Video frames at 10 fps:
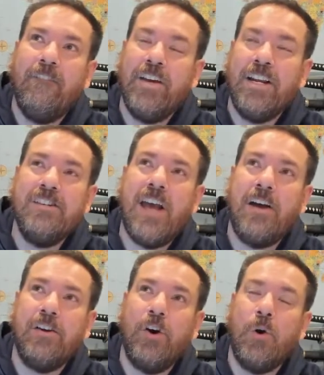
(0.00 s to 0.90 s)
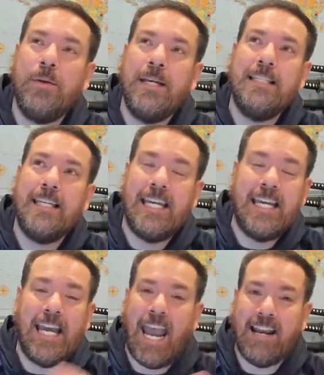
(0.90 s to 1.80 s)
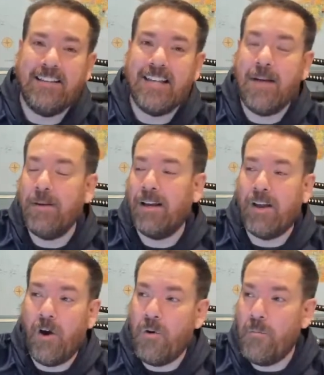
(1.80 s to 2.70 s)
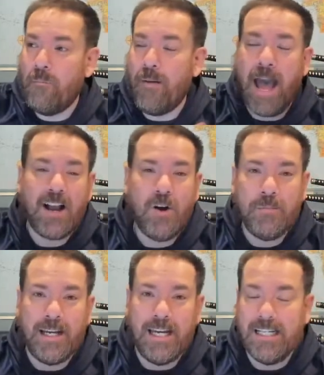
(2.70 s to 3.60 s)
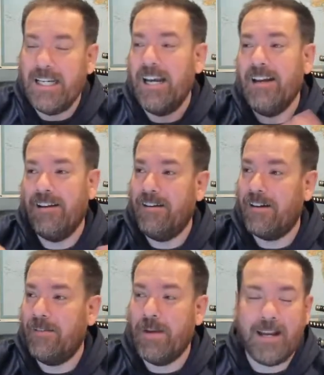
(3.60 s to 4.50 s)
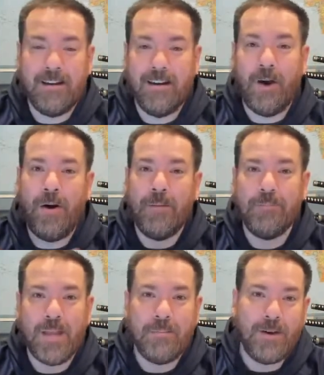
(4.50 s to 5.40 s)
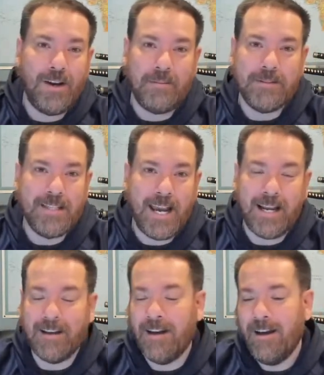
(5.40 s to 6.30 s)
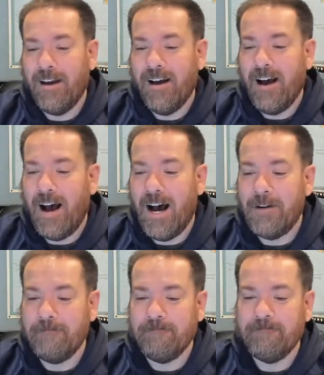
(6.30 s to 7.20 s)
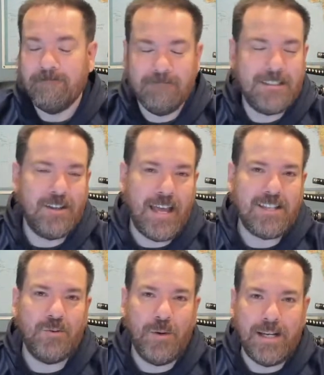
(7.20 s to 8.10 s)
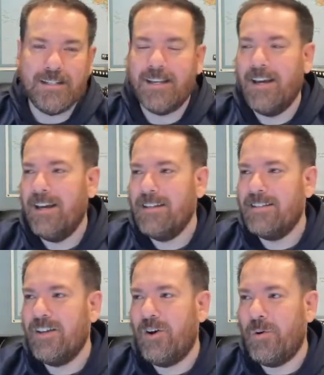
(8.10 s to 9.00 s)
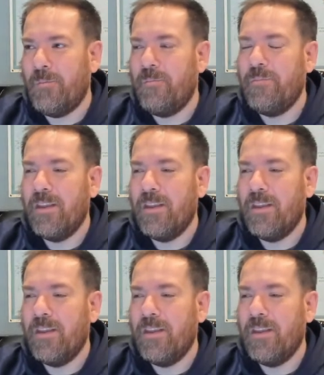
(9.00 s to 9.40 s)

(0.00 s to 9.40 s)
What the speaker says: finish out your OPT, and it's time to go back home to India, you're going to be like, you know what? I'm good. I'm staying. So that's a risk. So